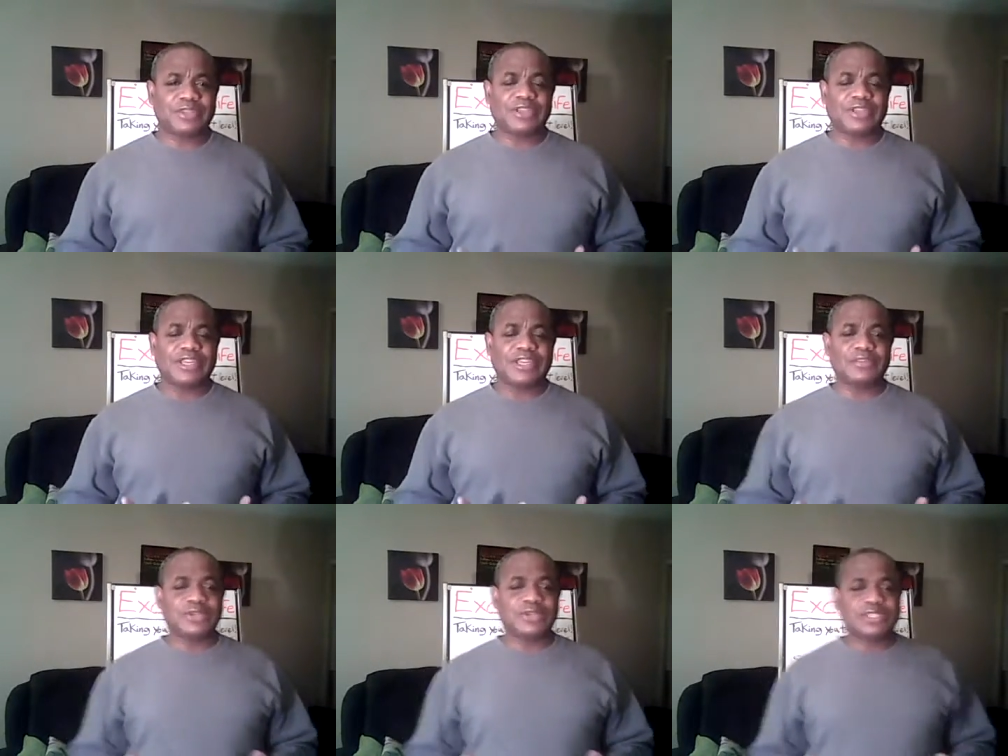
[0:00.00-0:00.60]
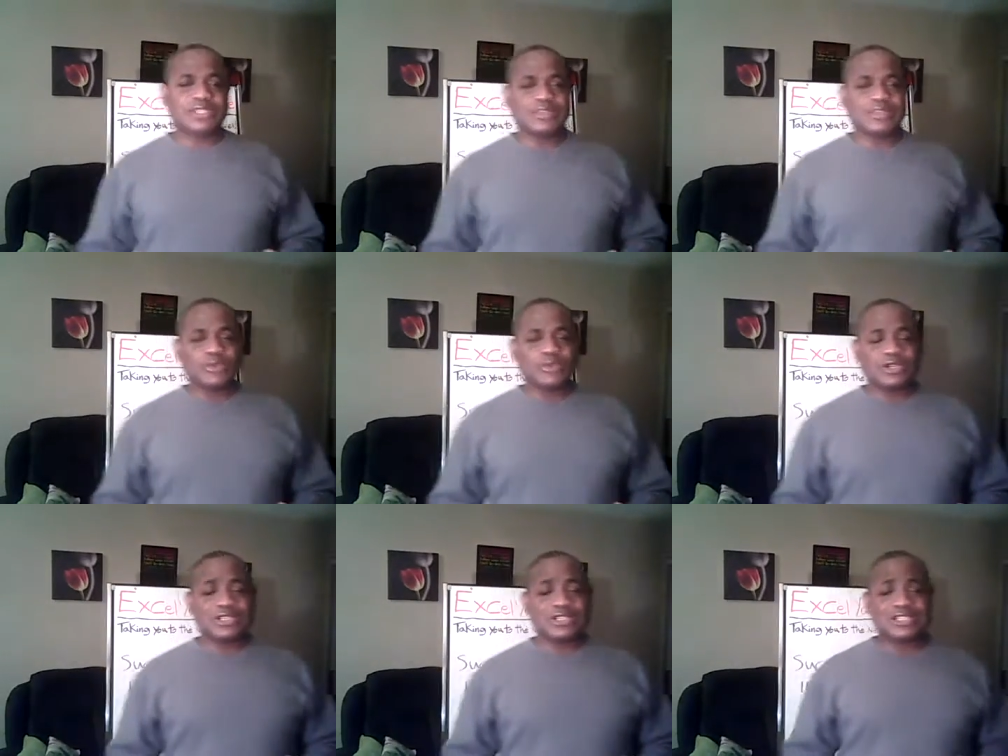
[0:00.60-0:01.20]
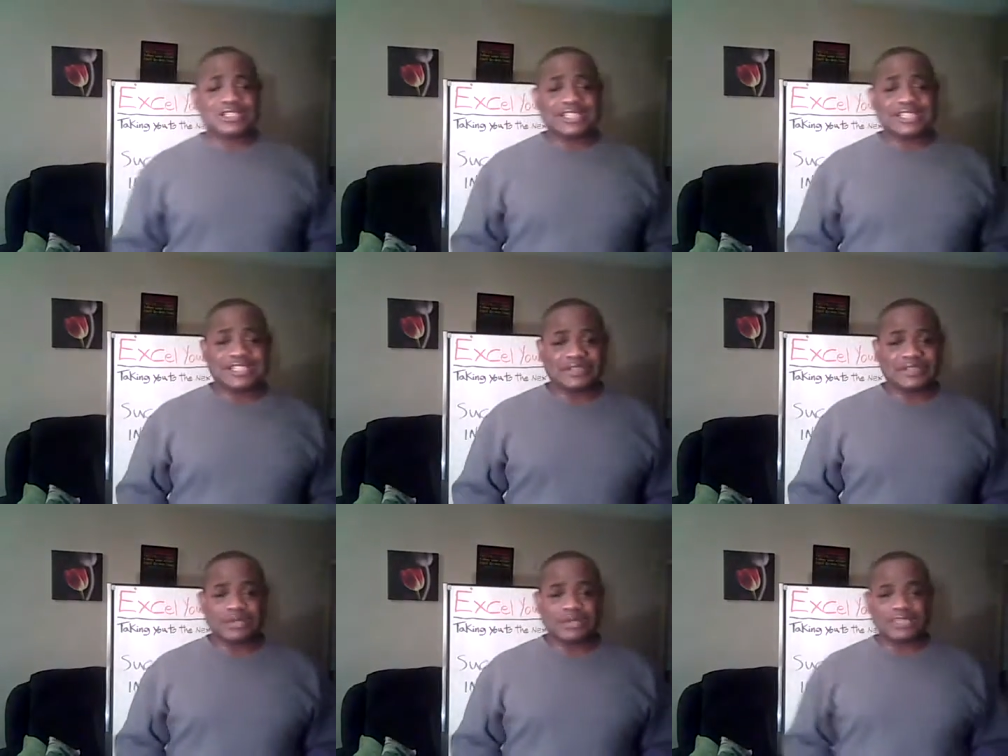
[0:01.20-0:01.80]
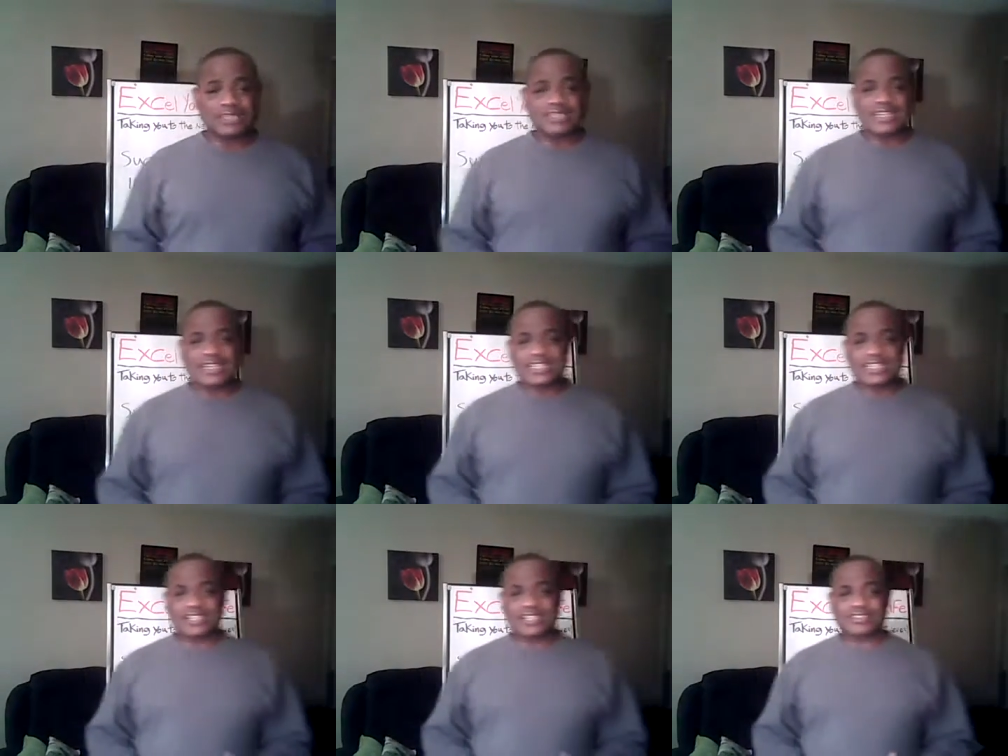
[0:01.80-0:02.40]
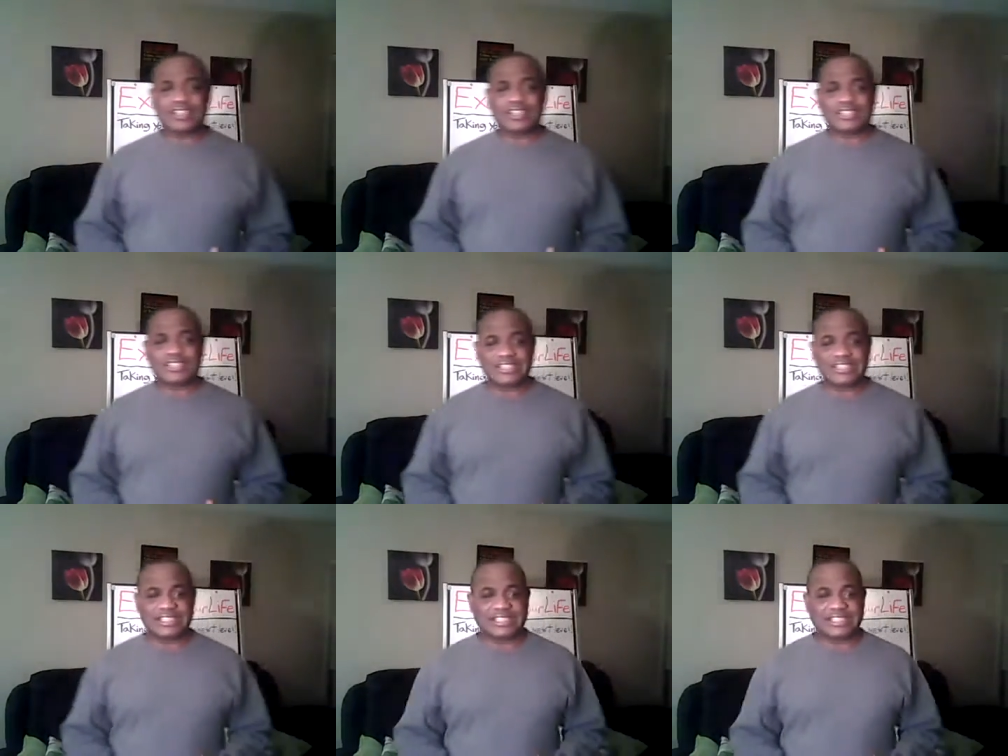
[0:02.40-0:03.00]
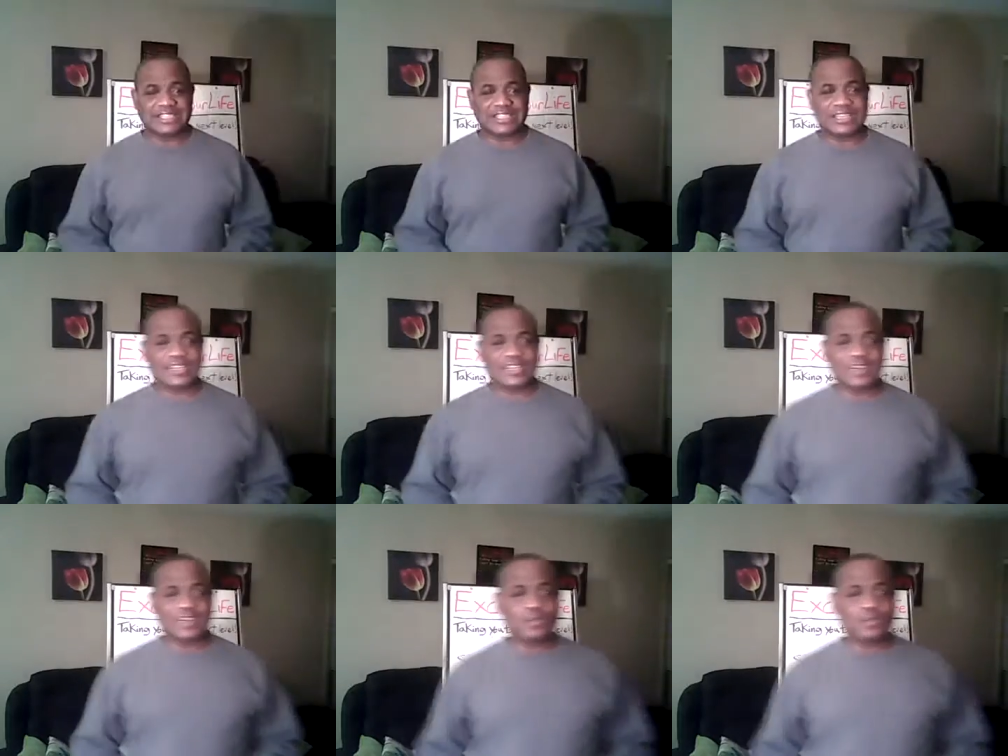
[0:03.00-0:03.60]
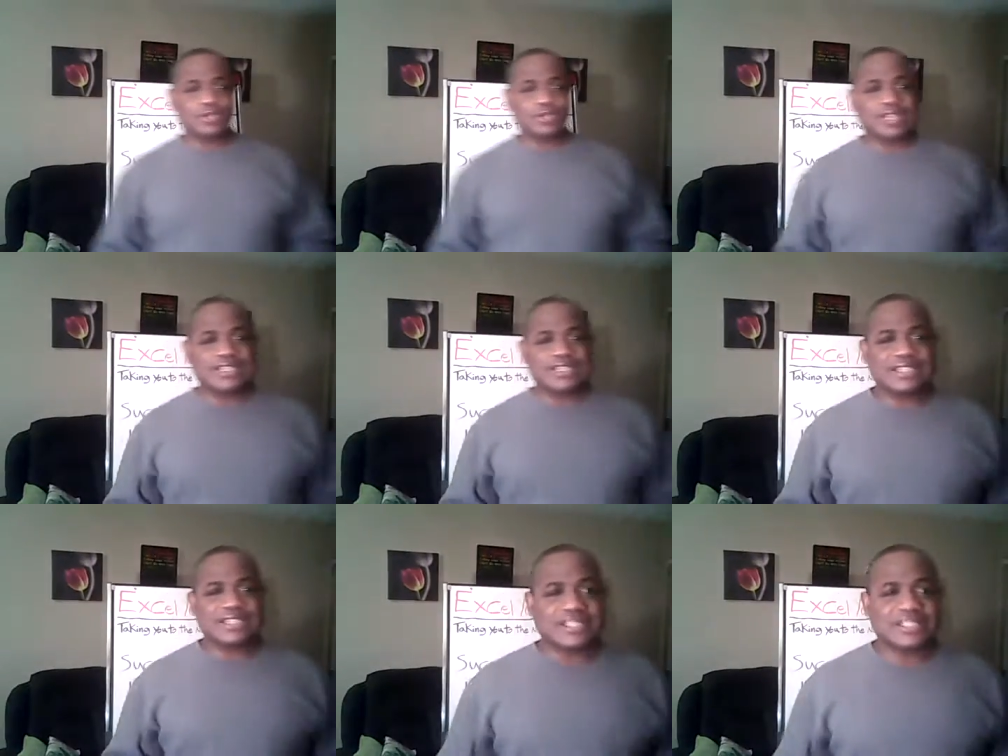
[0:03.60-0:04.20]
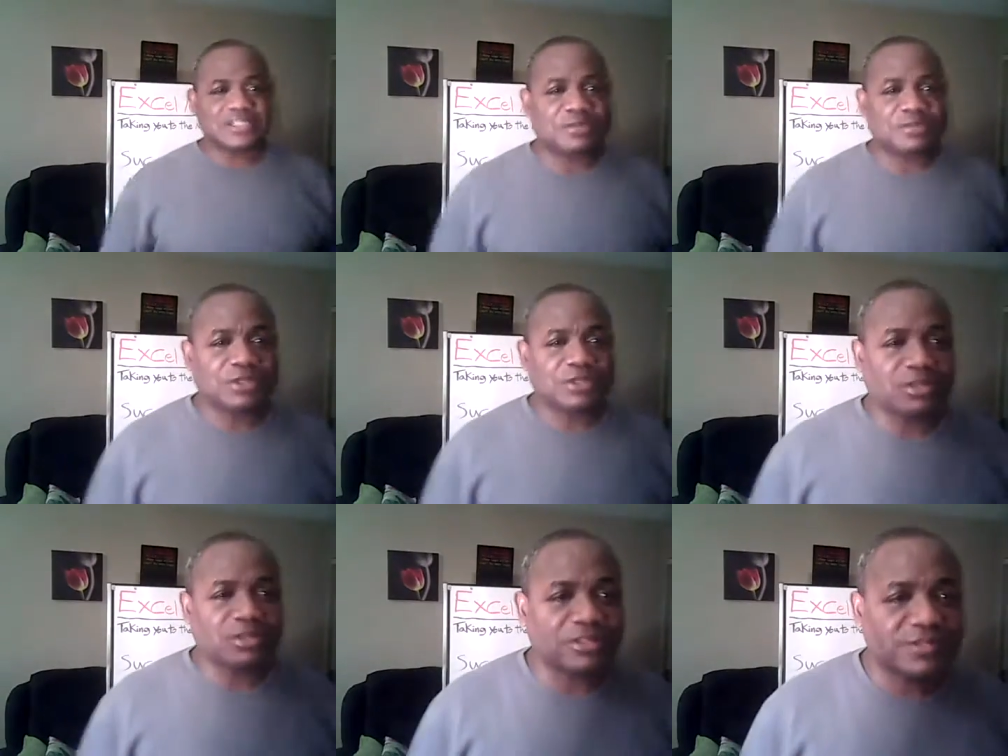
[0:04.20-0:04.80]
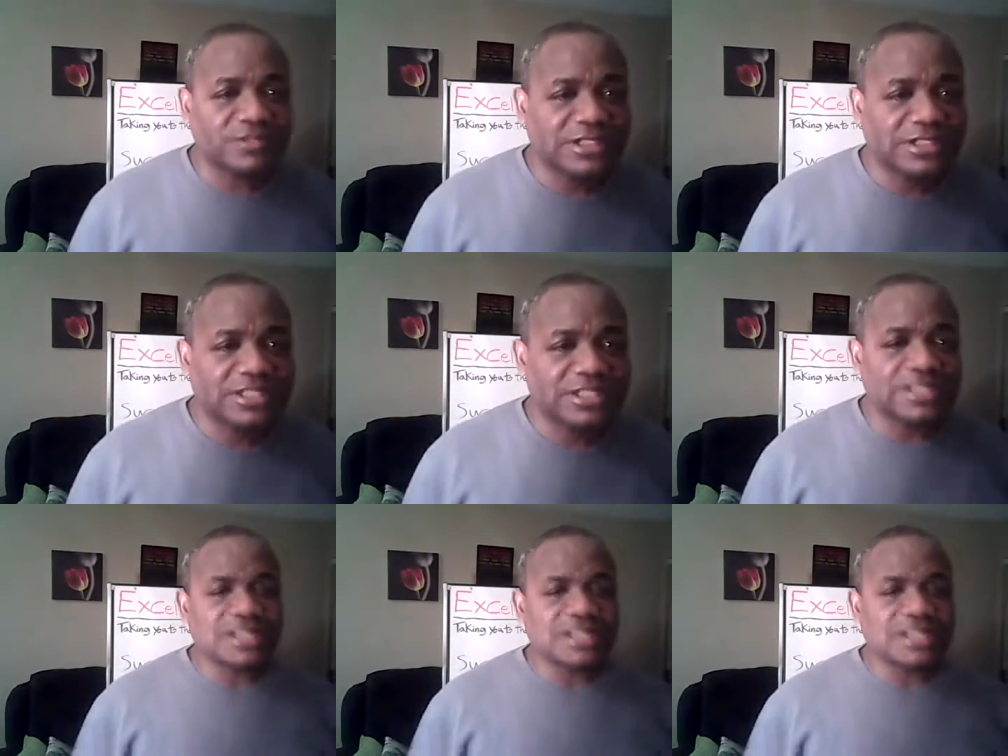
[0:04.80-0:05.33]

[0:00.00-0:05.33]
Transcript: Anyways, we're gonna sound it. We're gonna end it there tonight. I, I hope you guys get something out of this.